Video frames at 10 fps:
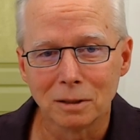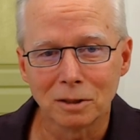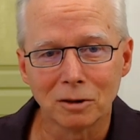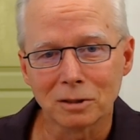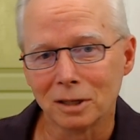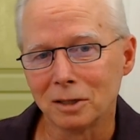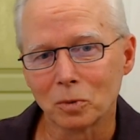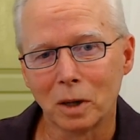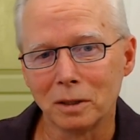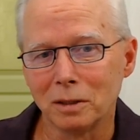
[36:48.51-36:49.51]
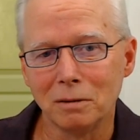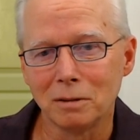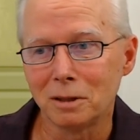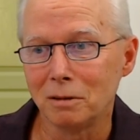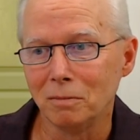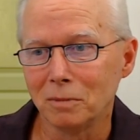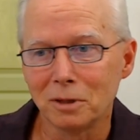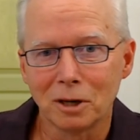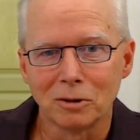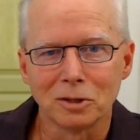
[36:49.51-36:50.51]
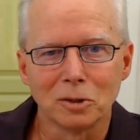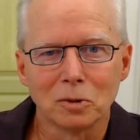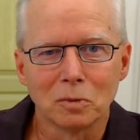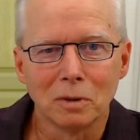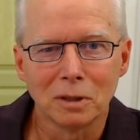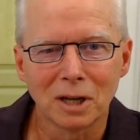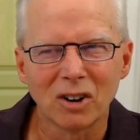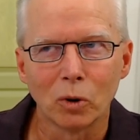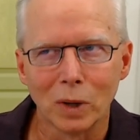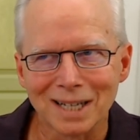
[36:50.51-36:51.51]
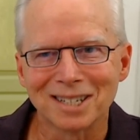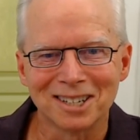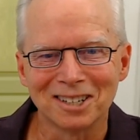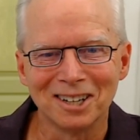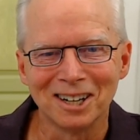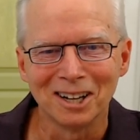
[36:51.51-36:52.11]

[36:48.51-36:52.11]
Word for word: Seriously, is what terrorists terrorists